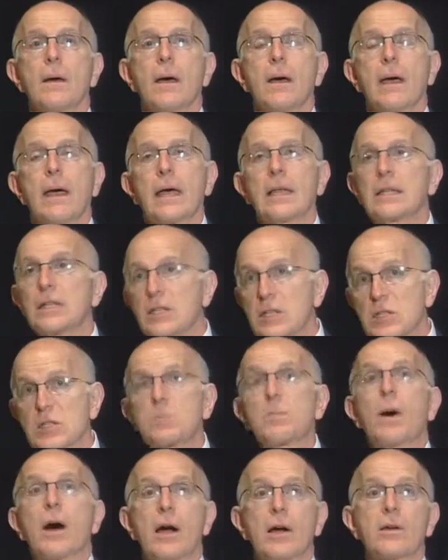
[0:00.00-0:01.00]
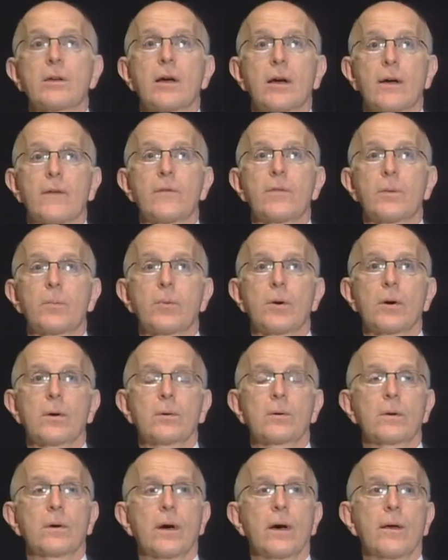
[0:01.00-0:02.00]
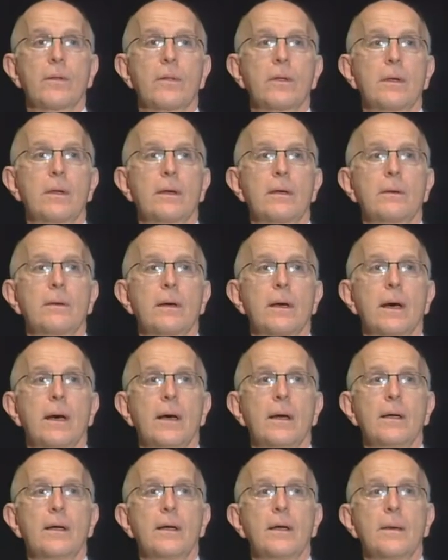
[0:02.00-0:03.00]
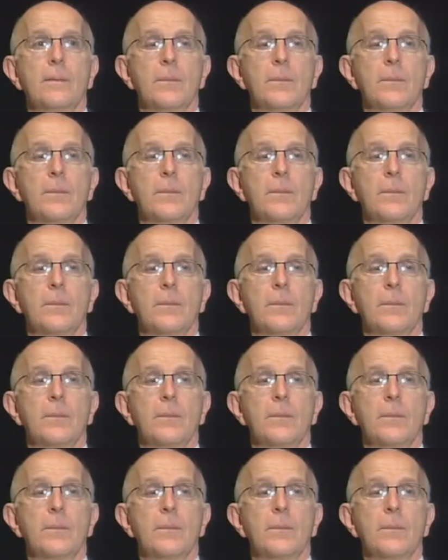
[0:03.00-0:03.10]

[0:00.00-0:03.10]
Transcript: at least part of the, pro, uh, the uh,